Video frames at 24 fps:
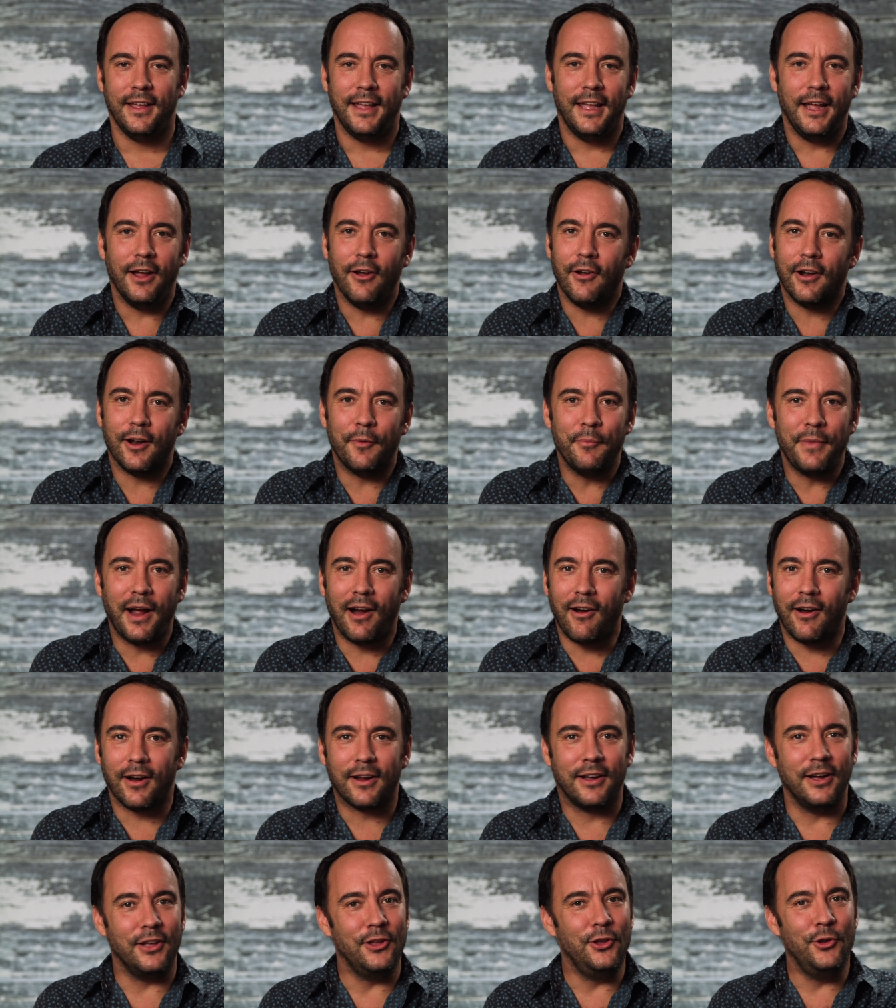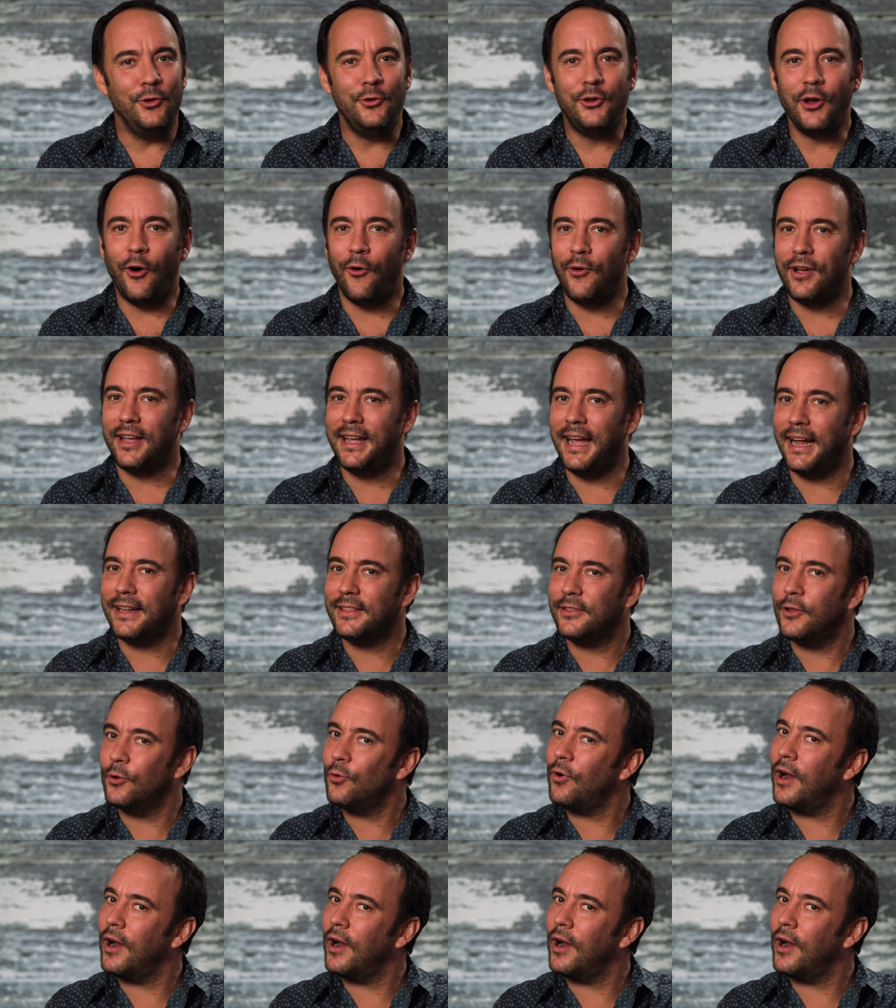Here in America, you don't get the